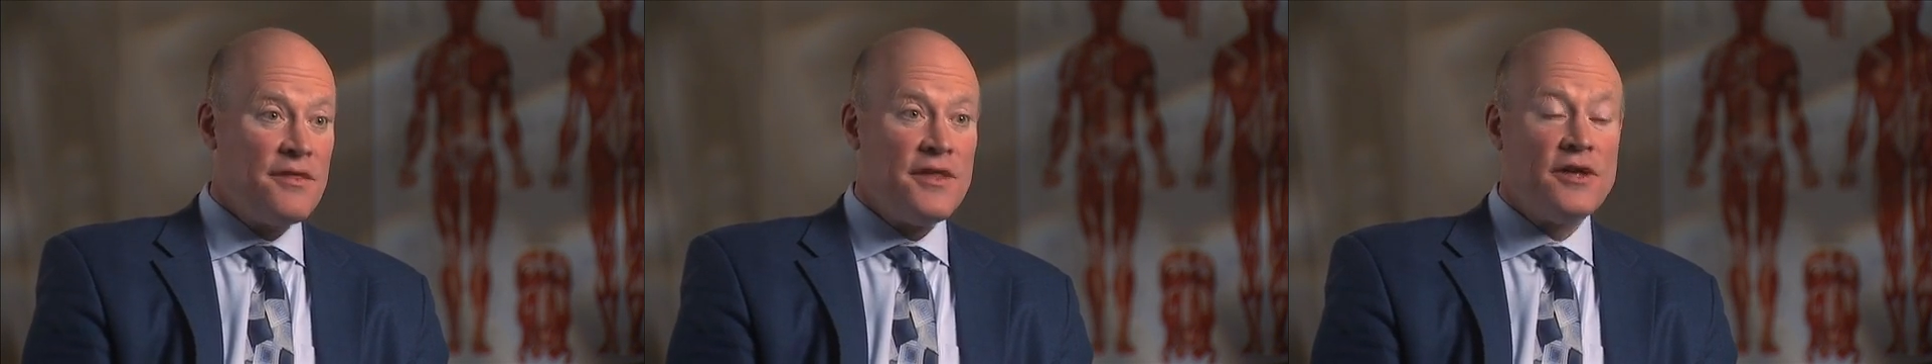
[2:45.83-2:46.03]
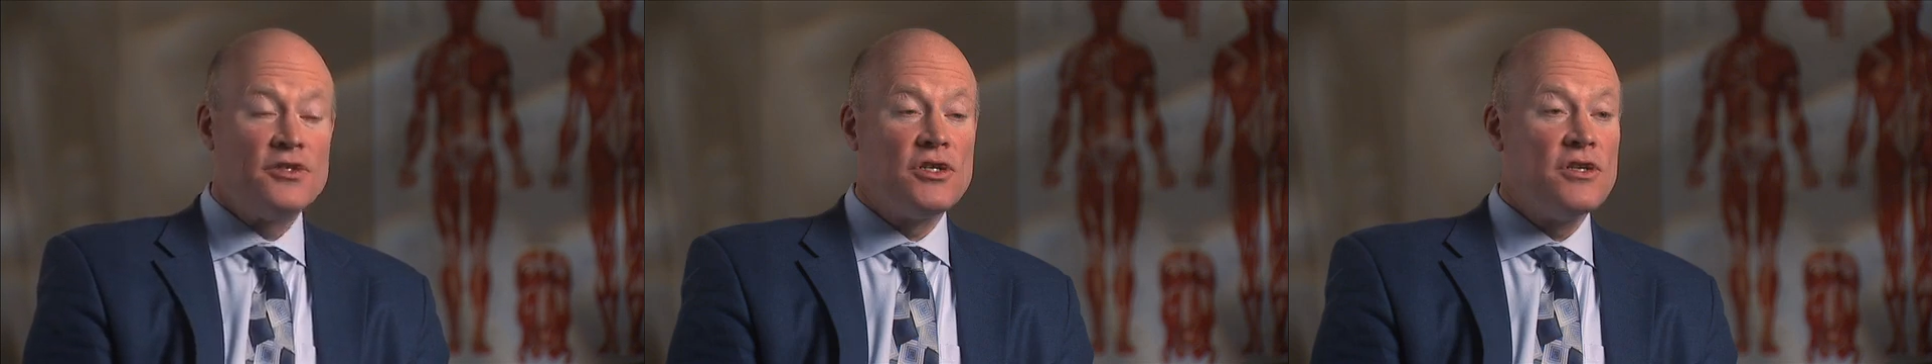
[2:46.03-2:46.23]

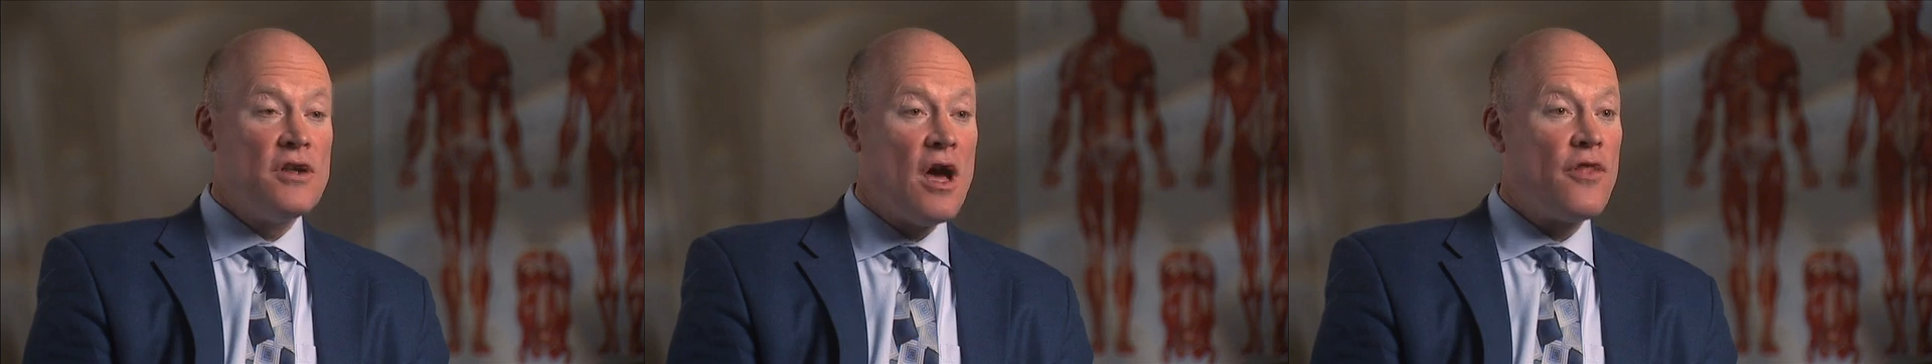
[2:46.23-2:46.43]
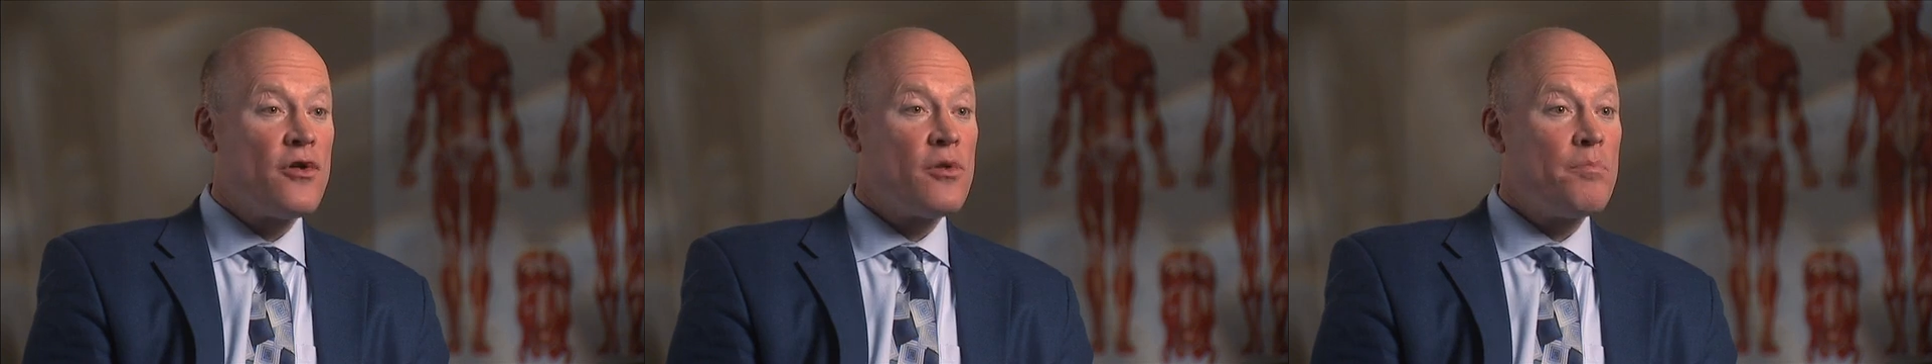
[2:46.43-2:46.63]
There's
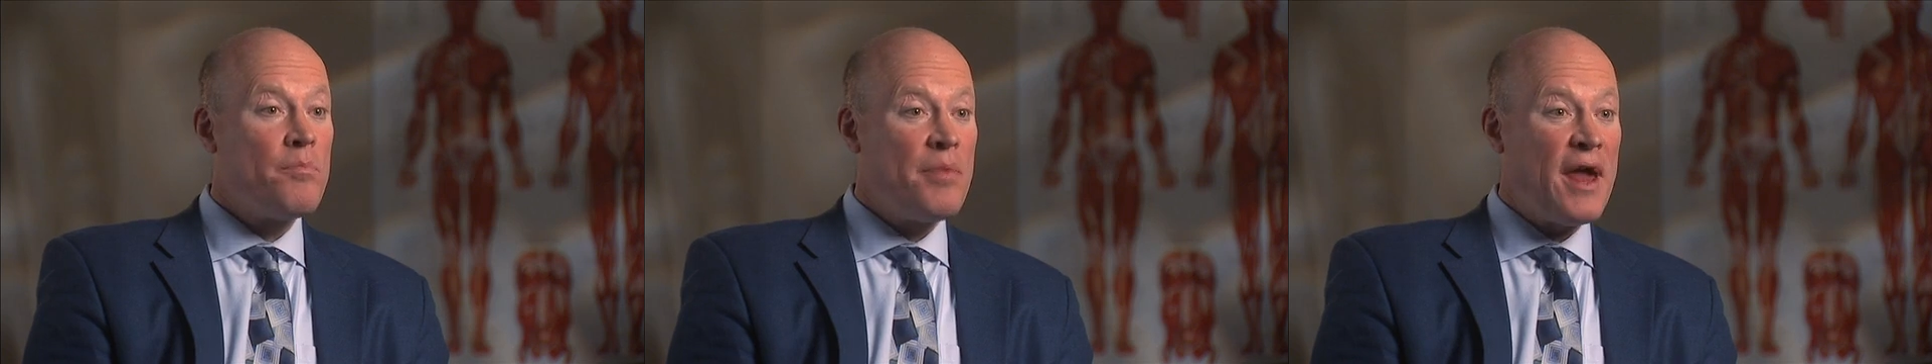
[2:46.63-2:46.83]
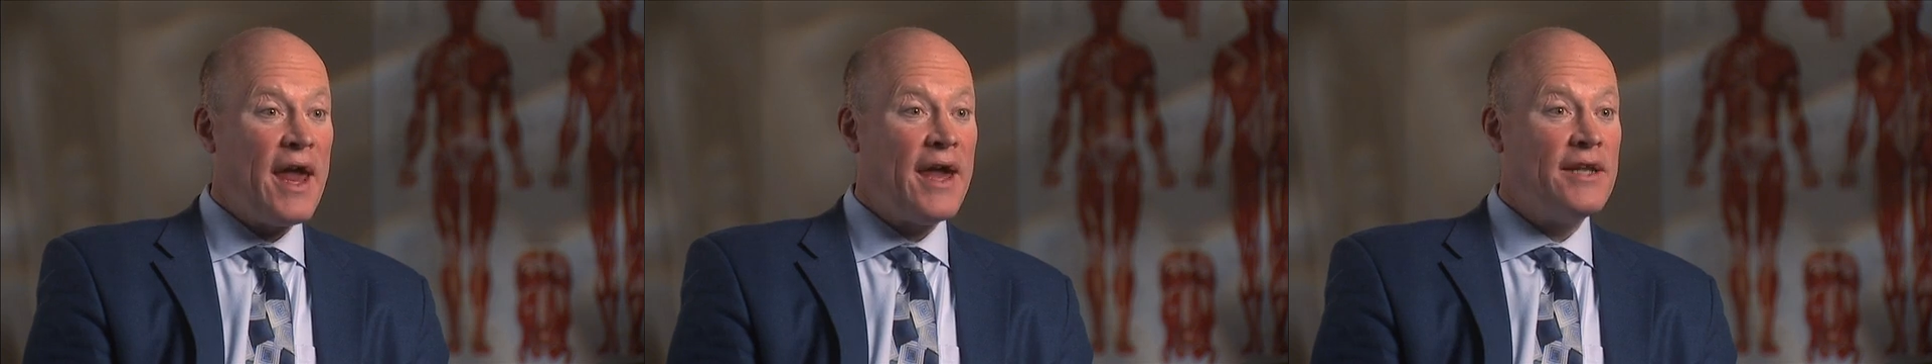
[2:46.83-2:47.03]
another
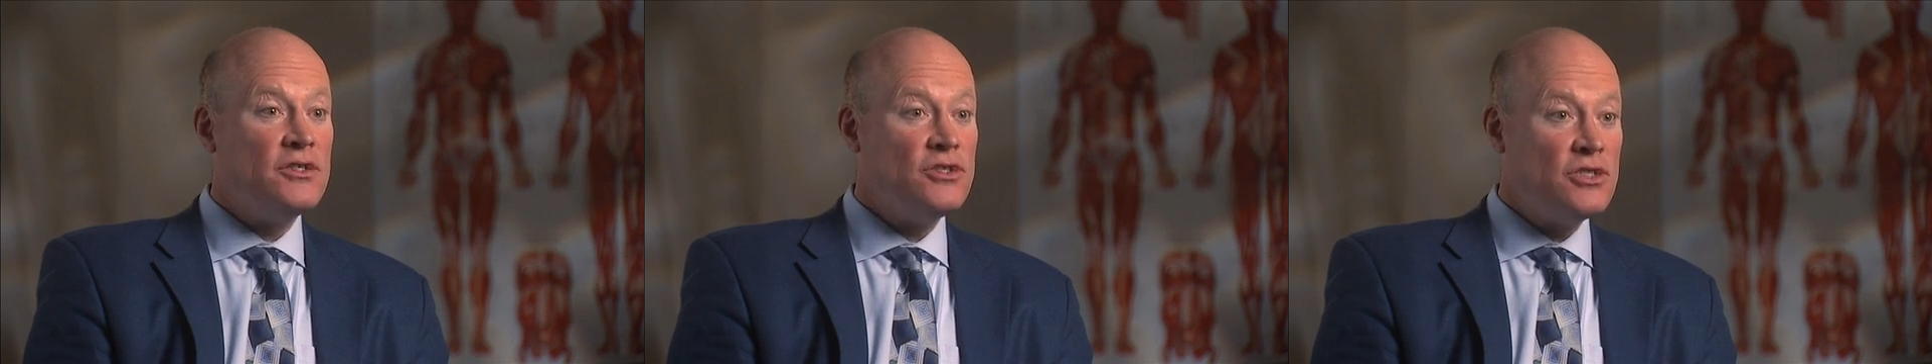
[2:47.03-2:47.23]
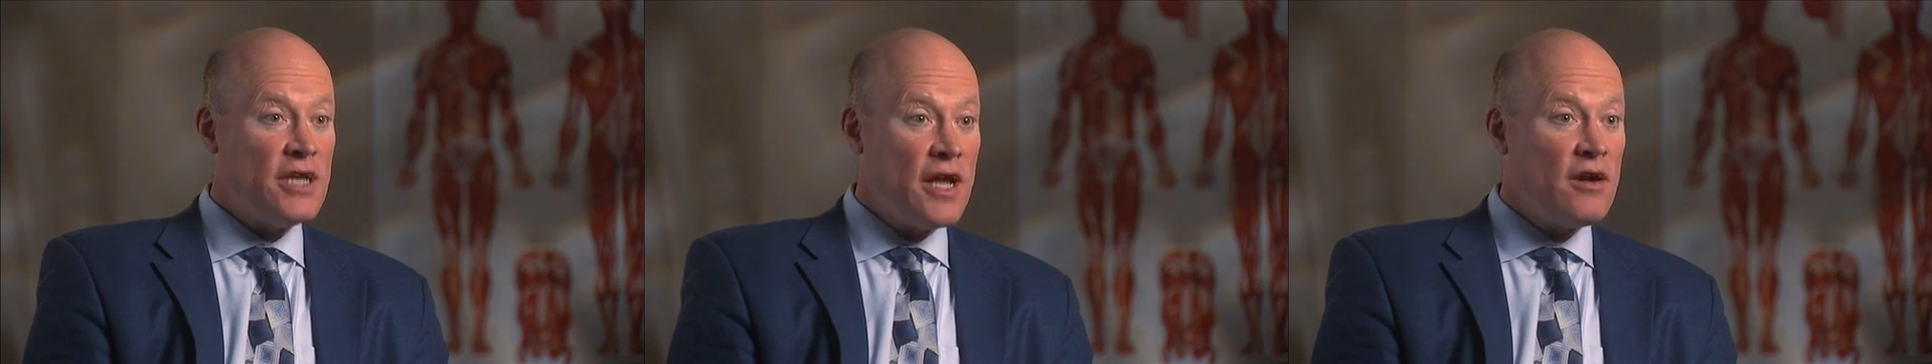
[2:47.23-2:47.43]

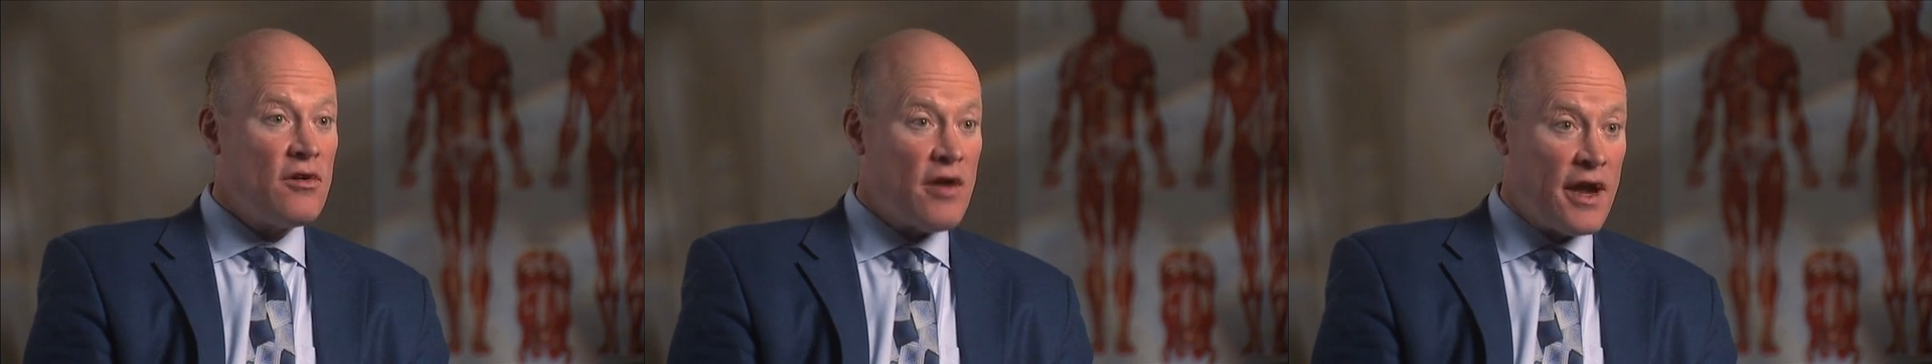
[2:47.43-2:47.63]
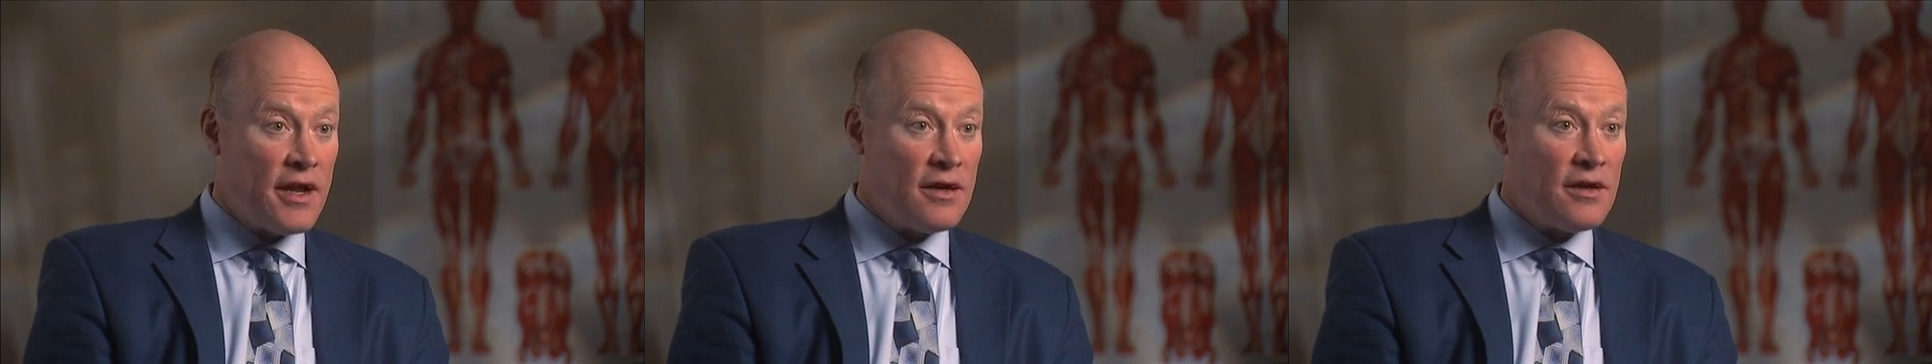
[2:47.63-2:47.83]
pain
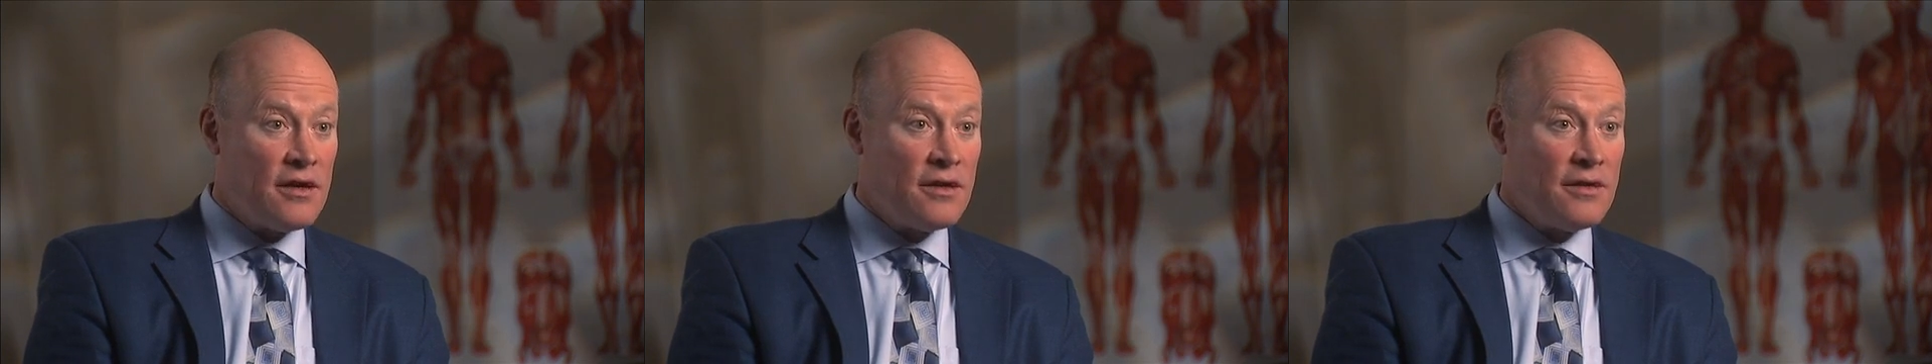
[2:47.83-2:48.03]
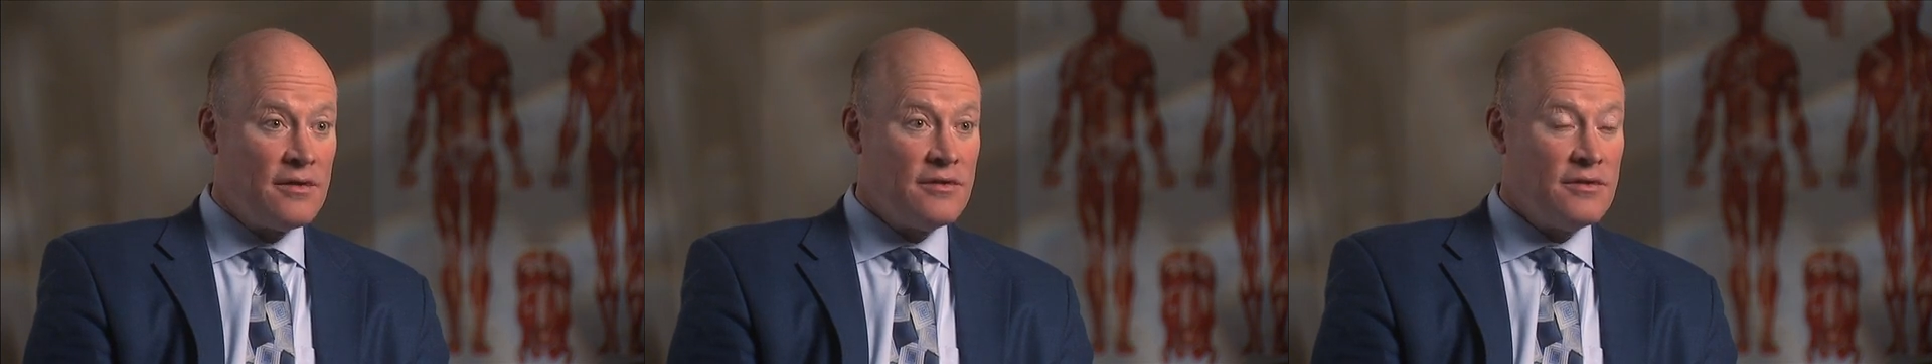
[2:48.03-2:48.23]
generator